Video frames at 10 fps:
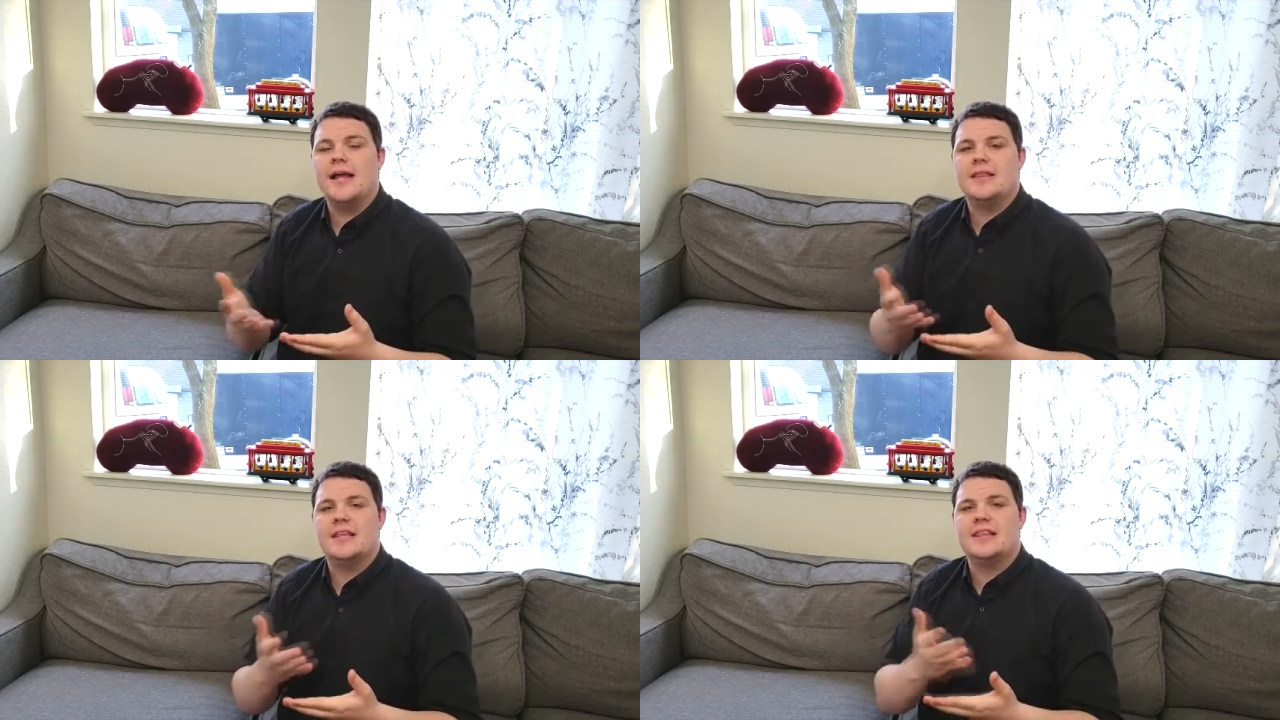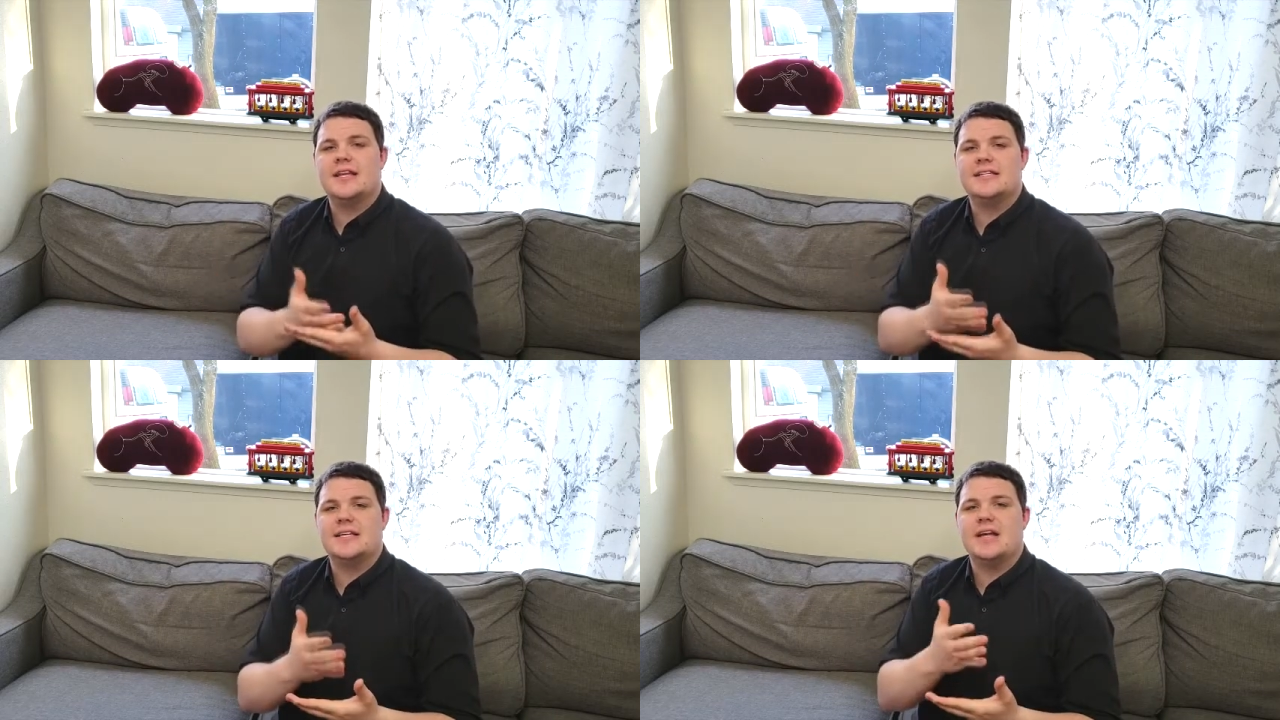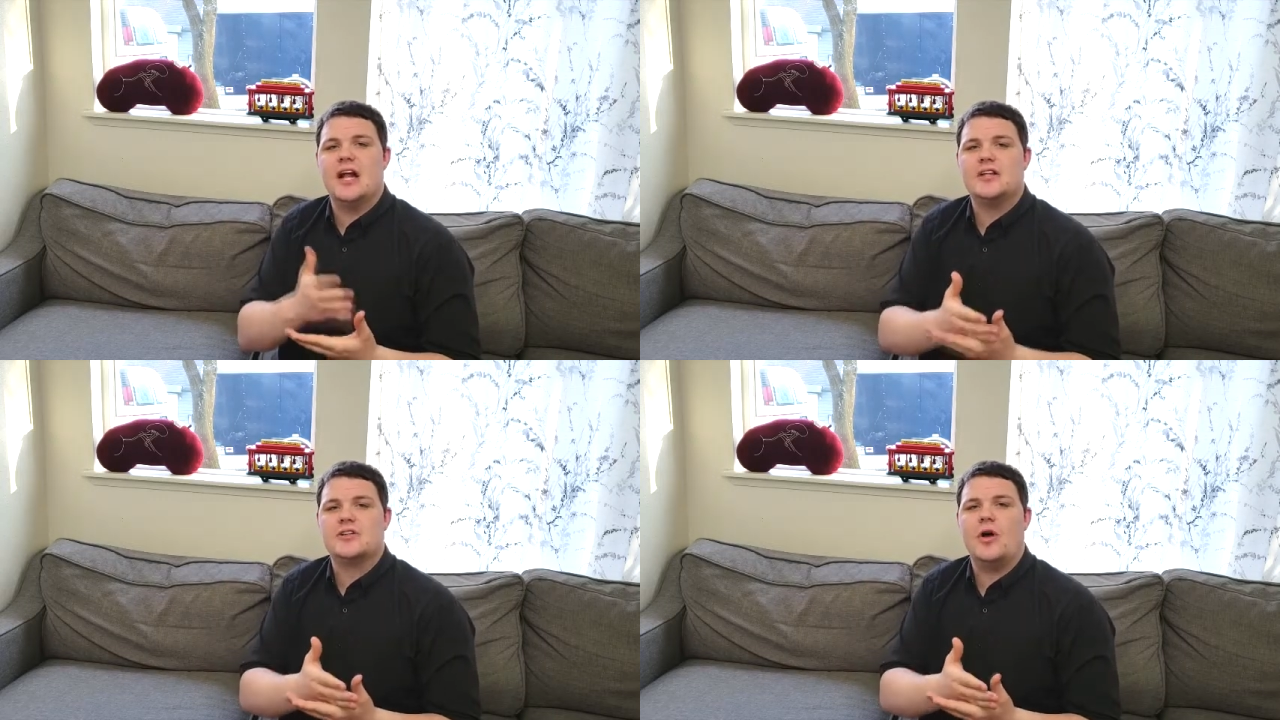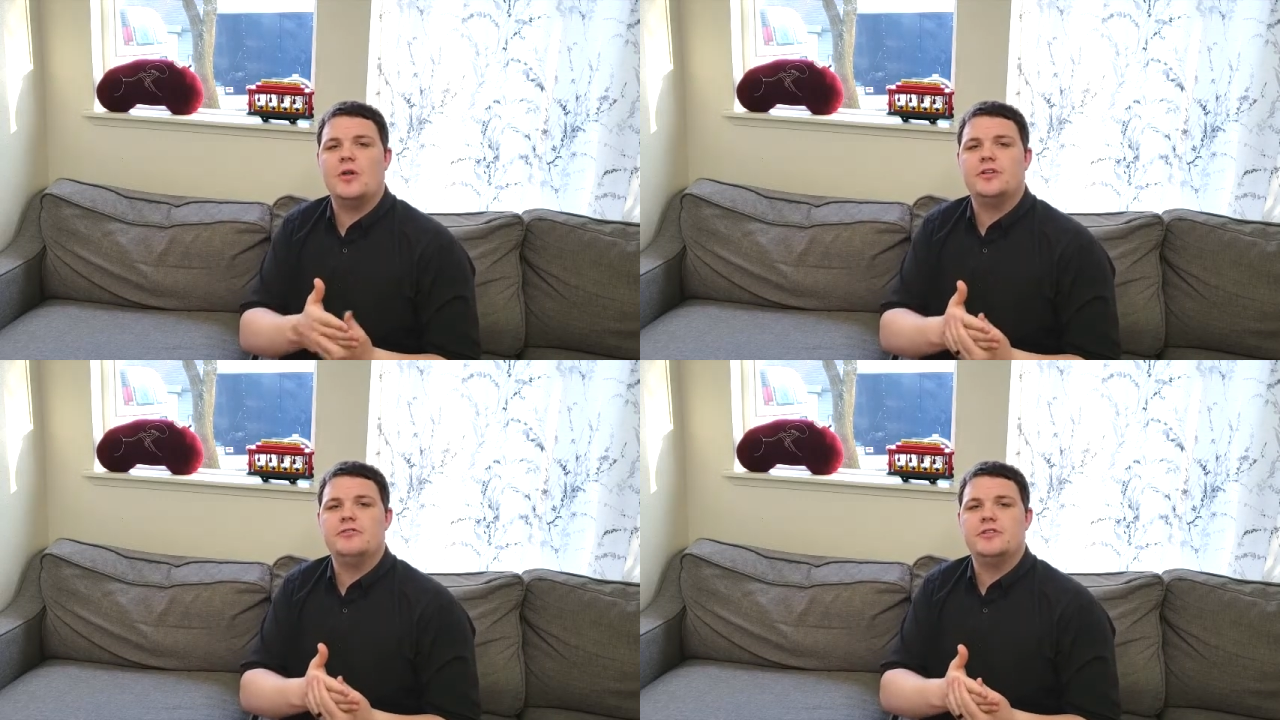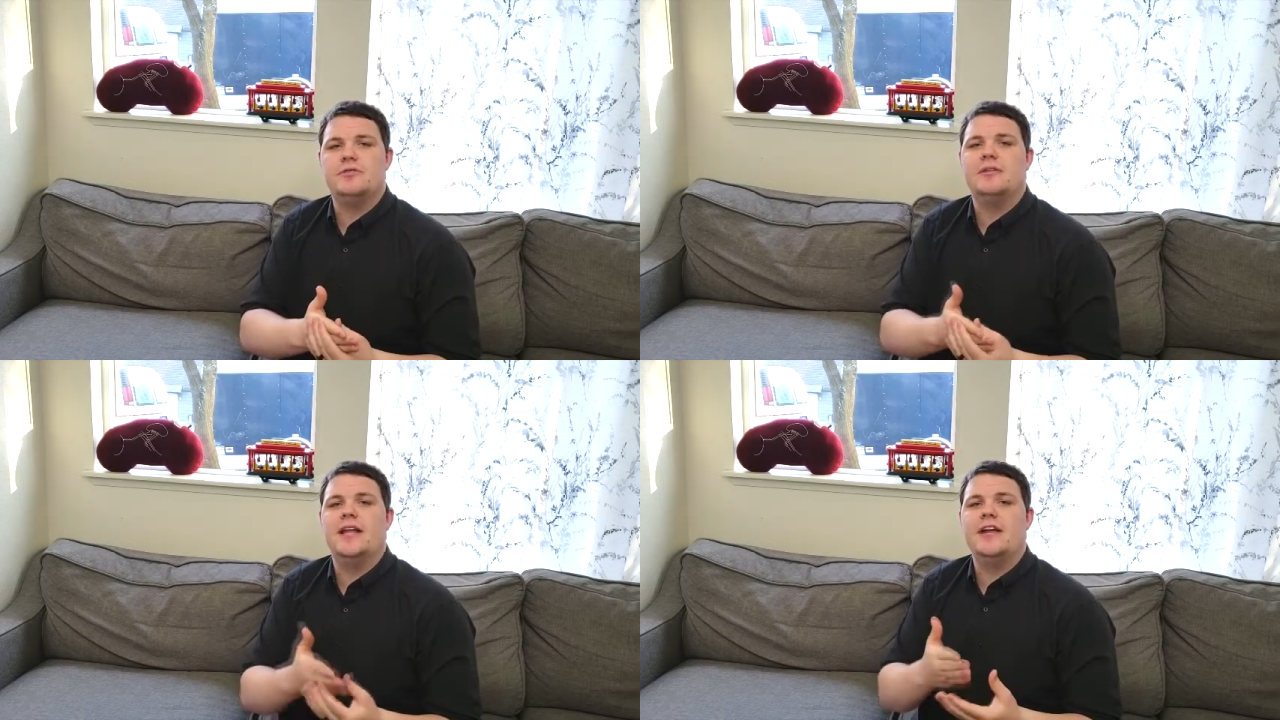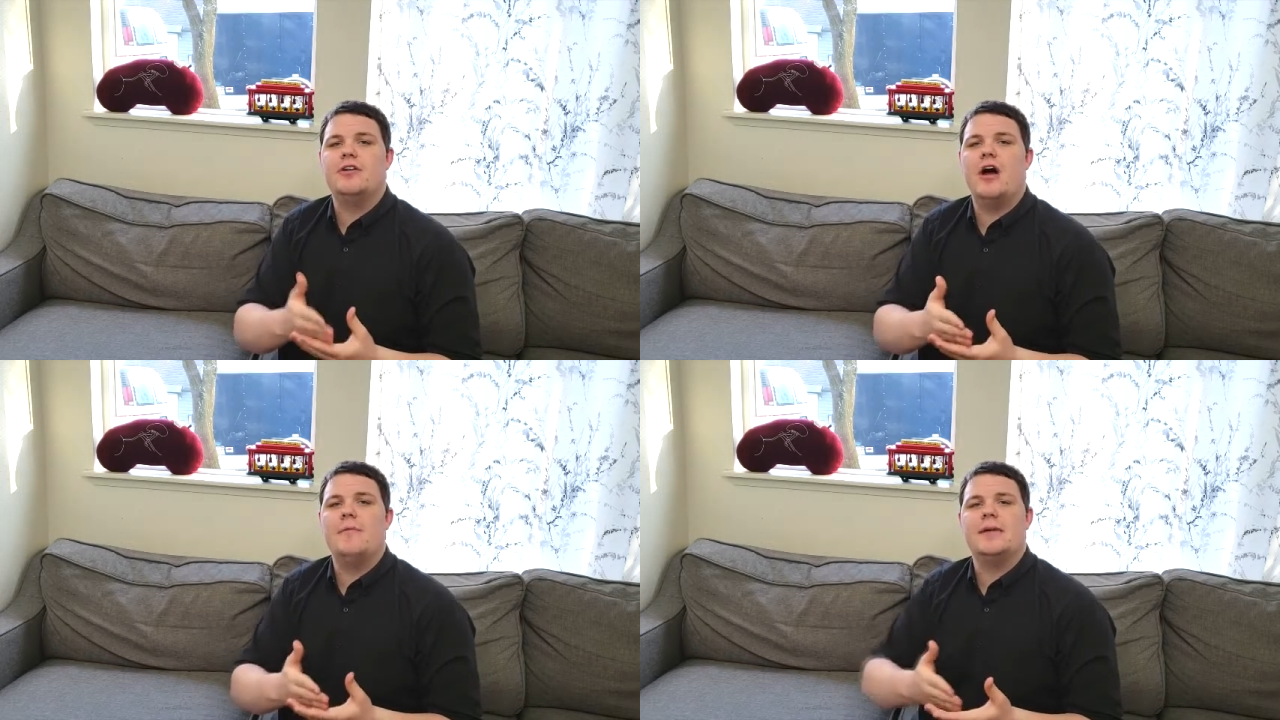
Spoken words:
in the things that God has called you to later on,